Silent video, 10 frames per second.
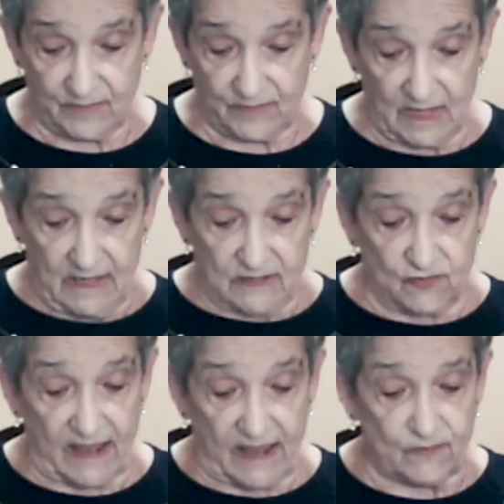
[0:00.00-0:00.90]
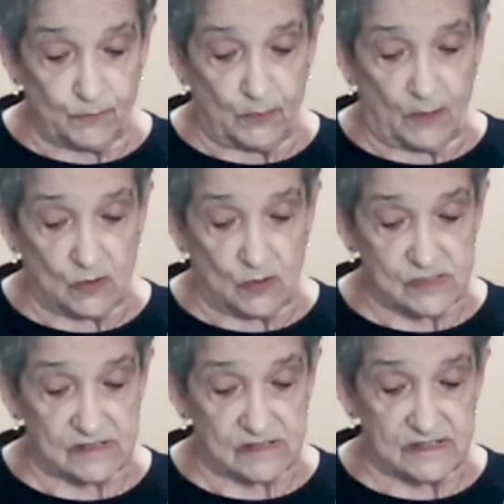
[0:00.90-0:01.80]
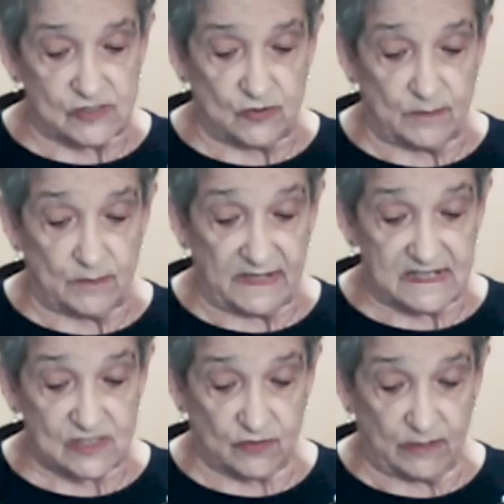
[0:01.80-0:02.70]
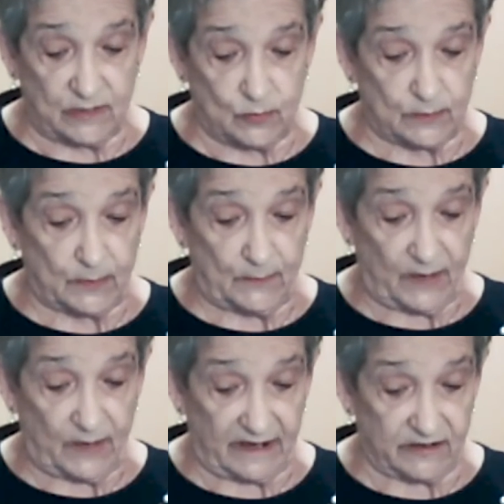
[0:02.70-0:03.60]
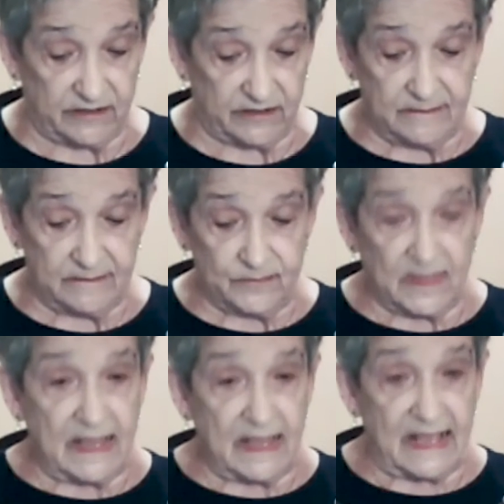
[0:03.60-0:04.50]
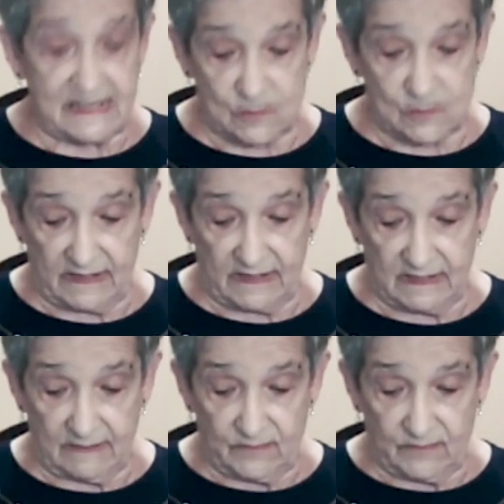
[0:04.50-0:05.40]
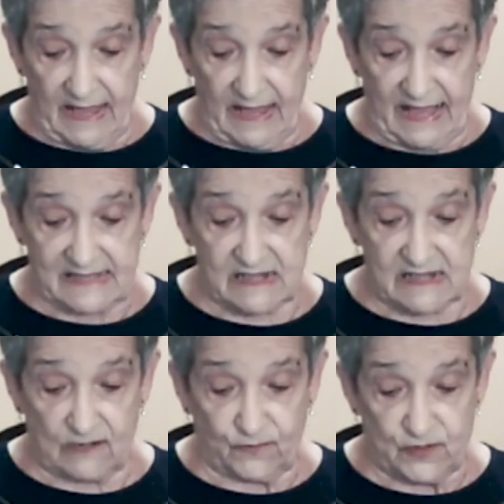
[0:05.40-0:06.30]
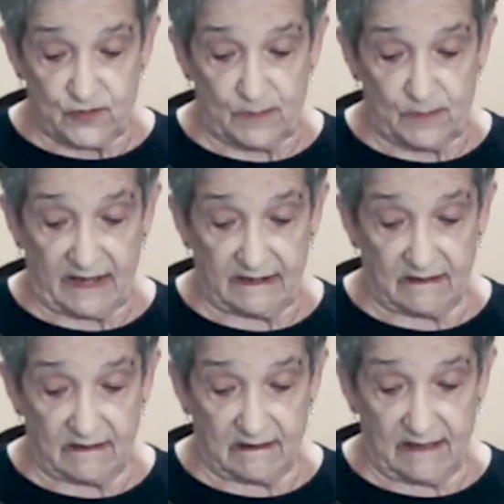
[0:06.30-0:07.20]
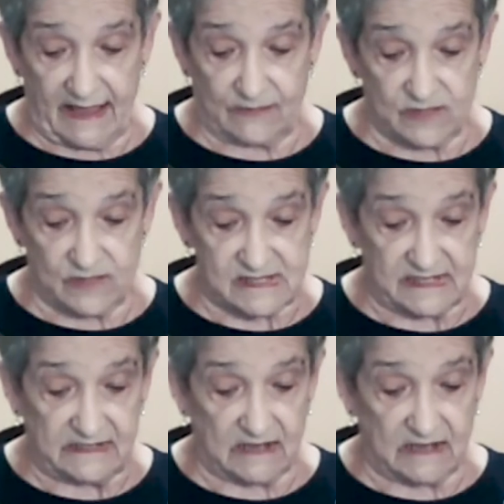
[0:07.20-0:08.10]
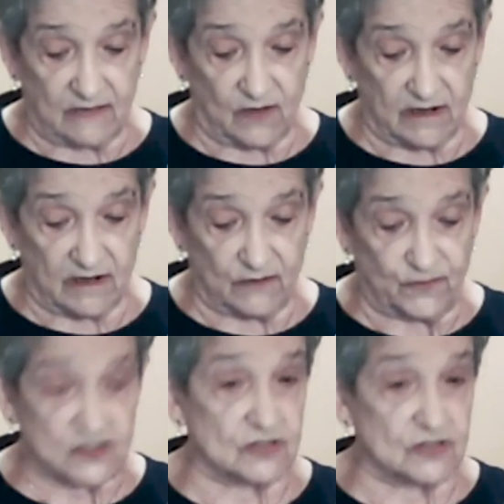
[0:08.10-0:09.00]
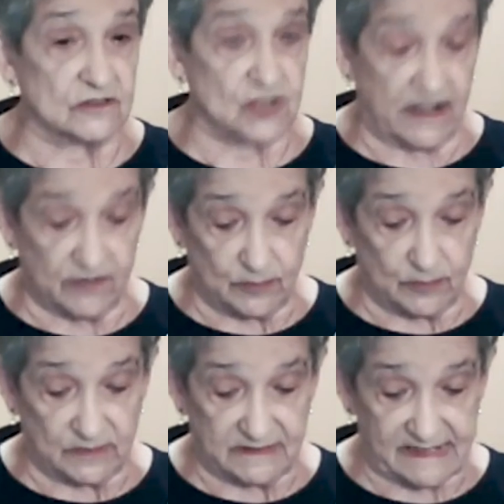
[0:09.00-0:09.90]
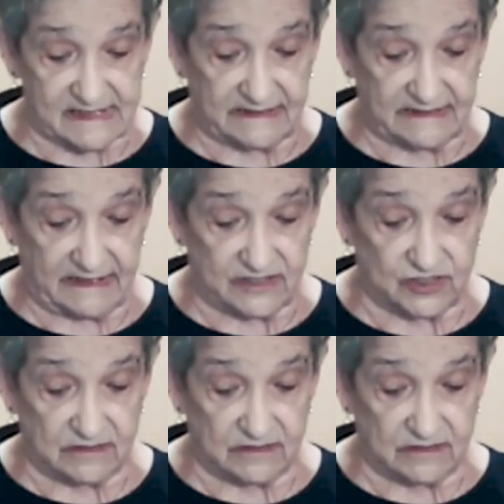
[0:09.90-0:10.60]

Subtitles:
Draft proposals to the ministry were prepared, as well as our first bylaw and receipt of our official charitable designation.